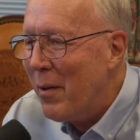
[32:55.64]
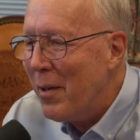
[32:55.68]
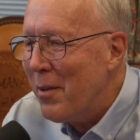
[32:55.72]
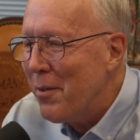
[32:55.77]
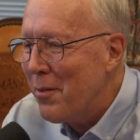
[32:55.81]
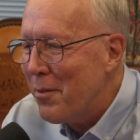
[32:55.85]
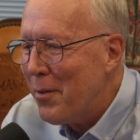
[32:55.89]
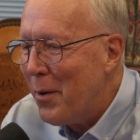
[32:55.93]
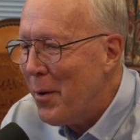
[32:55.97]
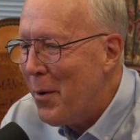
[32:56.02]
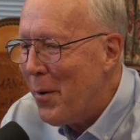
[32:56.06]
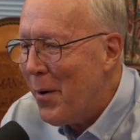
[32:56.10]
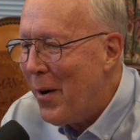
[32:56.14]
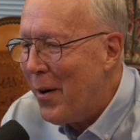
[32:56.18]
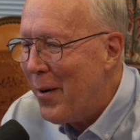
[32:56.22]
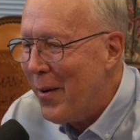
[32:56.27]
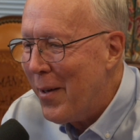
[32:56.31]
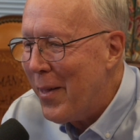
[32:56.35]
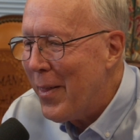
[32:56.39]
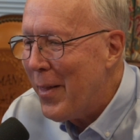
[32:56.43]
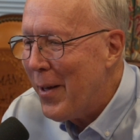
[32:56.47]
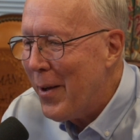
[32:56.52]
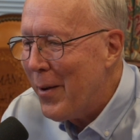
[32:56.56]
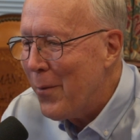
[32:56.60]

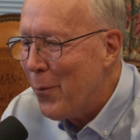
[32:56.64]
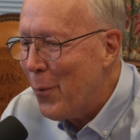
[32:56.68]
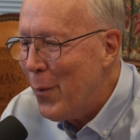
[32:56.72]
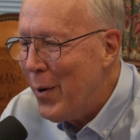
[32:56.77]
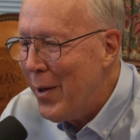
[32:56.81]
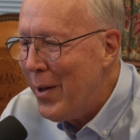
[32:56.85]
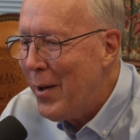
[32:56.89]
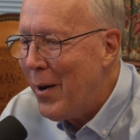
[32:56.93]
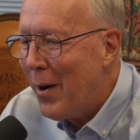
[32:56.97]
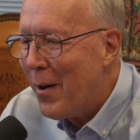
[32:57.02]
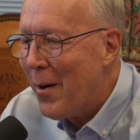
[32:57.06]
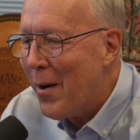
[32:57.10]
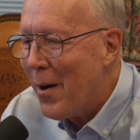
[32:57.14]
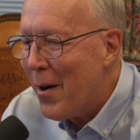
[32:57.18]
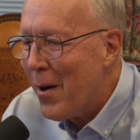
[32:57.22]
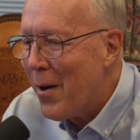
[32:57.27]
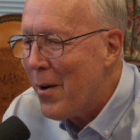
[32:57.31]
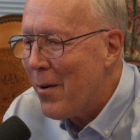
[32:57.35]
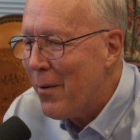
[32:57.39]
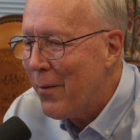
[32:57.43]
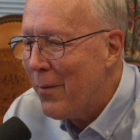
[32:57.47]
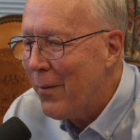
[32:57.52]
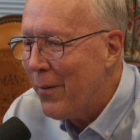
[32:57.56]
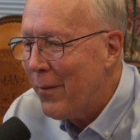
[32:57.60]
So we
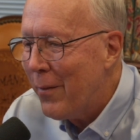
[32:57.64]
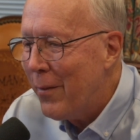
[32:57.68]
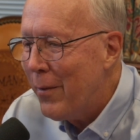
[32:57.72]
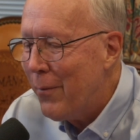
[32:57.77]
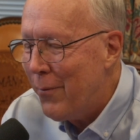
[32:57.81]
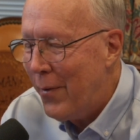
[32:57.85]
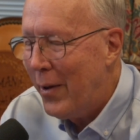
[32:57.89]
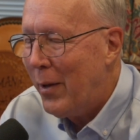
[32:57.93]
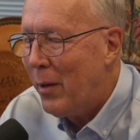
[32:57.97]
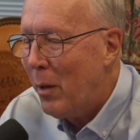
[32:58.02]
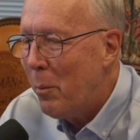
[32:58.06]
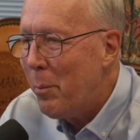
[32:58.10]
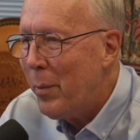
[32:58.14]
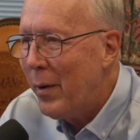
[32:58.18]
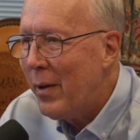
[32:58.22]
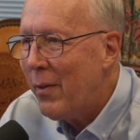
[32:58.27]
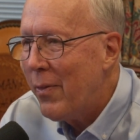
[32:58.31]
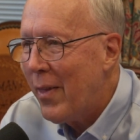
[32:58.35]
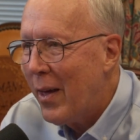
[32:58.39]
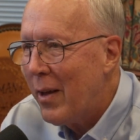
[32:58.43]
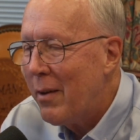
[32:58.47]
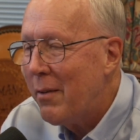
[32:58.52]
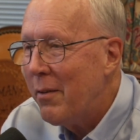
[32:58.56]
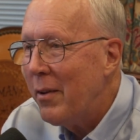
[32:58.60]
are
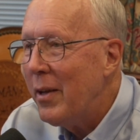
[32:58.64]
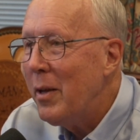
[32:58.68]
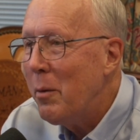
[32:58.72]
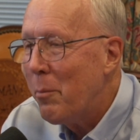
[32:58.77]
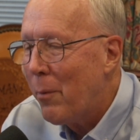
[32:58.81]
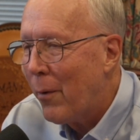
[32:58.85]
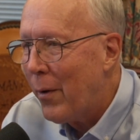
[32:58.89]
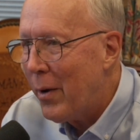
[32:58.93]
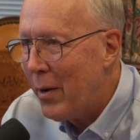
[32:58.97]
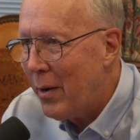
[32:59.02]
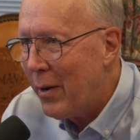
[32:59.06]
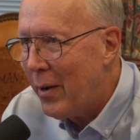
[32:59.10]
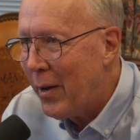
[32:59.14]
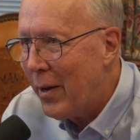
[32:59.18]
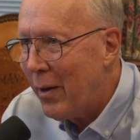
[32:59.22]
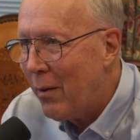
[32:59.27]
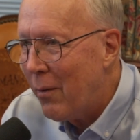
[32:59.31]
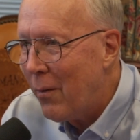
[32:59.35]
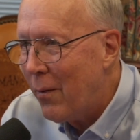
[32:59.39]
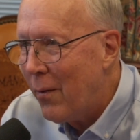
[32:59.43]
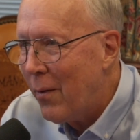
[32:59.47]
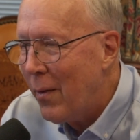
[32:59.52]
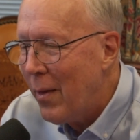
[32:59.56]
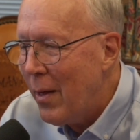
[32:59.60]
developing that team right
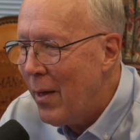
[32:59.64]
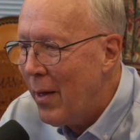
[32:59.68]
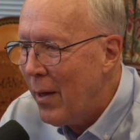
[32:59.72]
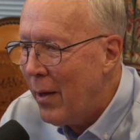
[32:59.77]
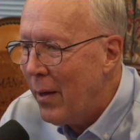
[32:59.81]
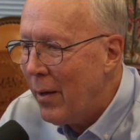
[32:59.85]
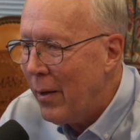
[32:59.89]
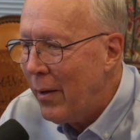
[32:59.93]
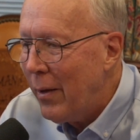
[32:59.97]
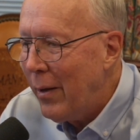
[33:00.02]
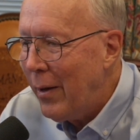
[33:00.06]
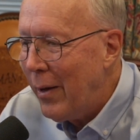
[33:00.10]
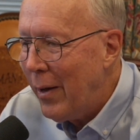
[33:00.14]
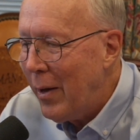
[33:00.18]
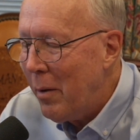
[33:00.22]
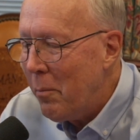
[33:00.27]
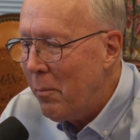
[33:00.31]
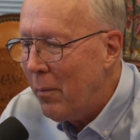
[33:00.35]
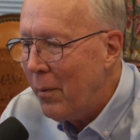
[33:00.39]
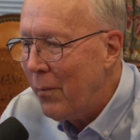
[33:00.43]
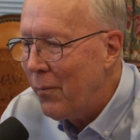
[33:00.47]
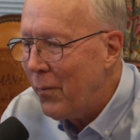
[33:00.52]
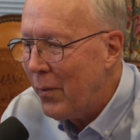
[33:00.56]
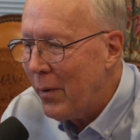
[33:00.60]
now.
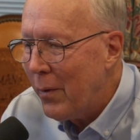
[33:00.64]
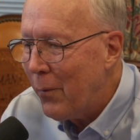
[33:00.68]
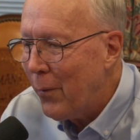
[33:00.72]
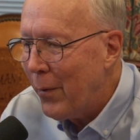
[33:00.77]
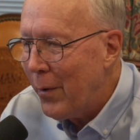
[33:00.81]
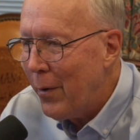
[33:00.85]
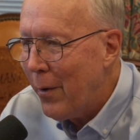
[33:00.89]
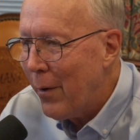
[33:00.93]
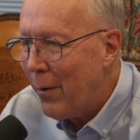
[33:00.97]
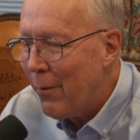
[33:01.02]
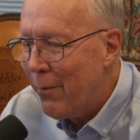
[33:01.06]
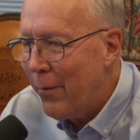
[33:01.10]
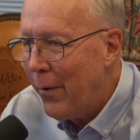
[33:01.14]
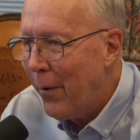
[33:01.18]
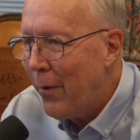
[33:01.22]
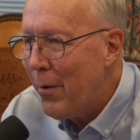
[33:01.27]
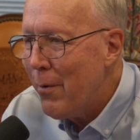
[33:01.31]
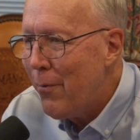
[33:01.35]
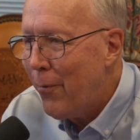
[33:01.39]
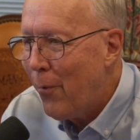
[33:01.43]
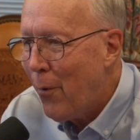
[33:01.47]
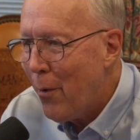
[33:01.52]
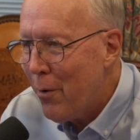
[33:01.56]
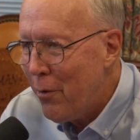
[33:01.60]
We are
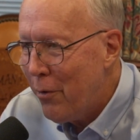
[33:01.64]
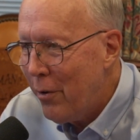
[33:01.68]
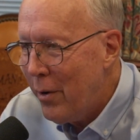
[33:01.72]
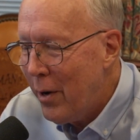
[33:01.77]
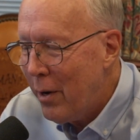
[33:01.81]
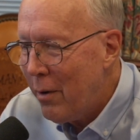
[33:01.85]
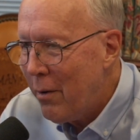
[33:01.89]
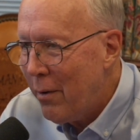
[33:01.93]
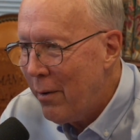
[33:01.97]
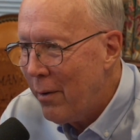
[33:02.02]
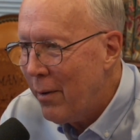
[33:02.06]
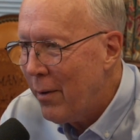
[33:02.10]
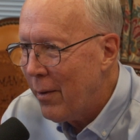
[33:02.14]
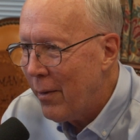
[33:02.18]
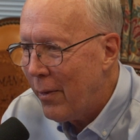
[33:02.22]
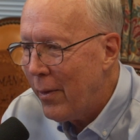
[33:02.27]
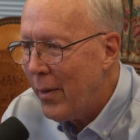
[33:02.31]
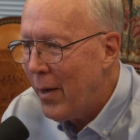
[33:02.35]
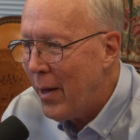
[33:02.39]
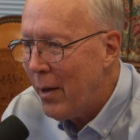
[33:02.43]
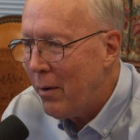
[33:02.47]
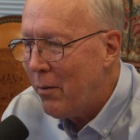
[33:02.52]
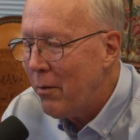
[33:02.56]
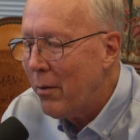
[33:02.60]
very fortunate
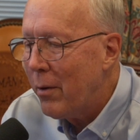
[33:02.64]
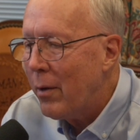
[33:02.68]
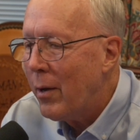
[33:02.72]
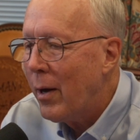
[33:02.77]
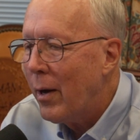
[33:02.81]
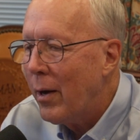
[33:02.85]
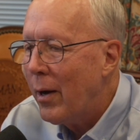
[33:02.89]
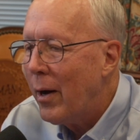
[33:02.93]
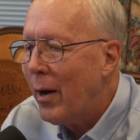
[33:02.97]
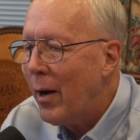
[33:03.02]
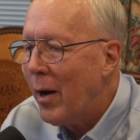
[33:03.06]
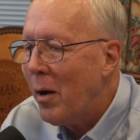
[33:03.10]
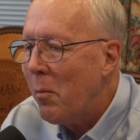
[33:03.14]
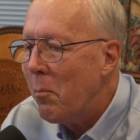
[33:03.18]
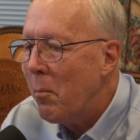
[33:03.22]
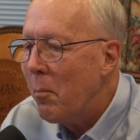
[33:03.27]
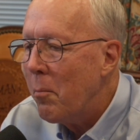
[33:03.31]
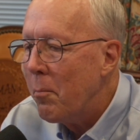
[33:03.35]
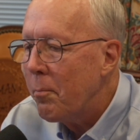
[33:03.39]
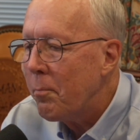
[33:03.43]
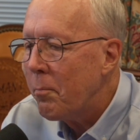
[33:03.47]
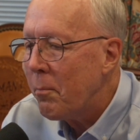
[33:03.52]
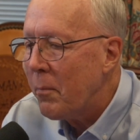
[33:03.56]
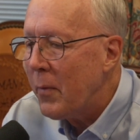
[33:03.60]
that
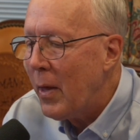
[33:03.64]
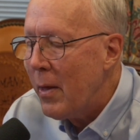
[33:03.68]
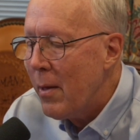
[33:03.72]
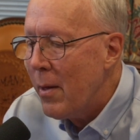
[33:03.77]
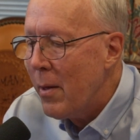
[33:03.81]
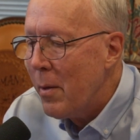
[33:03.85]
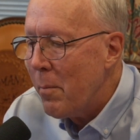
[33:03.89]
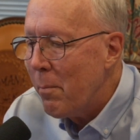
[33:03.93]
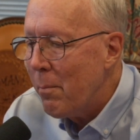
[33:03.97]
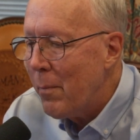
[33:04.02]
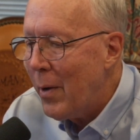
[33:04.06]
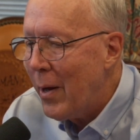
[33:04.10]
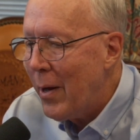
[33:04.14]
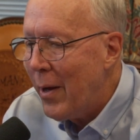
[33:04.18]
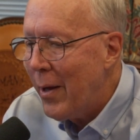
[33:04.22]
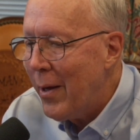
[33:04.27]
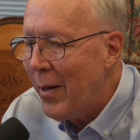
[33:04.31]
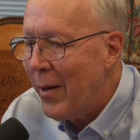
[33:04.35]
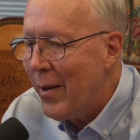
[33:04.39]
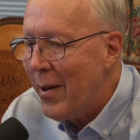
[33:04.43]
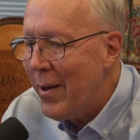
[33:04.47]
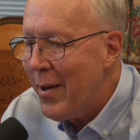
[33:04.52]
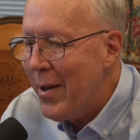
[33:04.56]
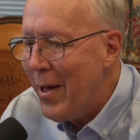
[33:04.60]

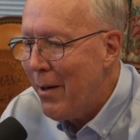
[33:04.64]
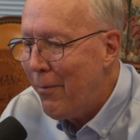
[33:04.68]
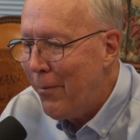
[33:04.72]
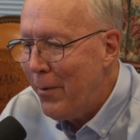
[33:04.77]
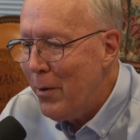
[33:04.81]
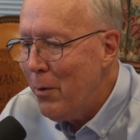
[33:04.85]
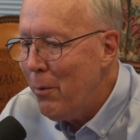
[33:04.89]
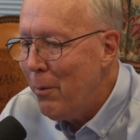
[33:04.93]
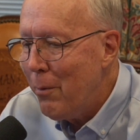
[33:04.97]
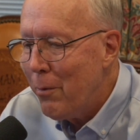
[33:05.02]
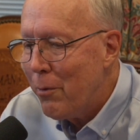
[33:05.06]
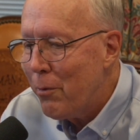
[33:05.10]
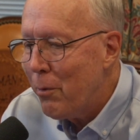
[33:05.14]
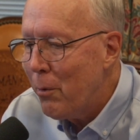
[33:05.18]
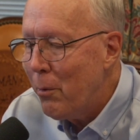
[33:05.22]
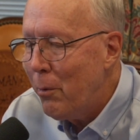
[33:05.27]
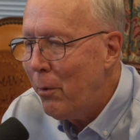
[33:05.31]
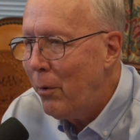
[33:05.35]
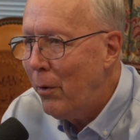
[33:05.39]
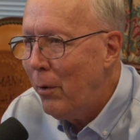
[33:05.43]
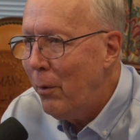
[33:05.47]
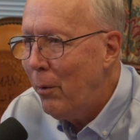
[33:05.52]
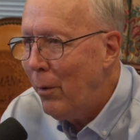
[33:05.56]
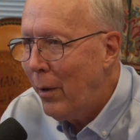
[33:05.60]
my nephew, Drew
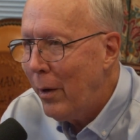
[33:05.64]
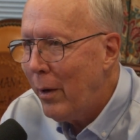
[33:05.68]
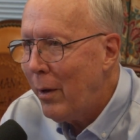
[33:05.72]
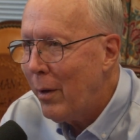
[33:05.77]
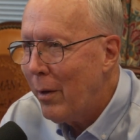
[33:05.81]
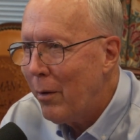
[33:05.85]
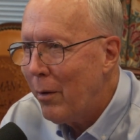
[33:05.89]
Gulick,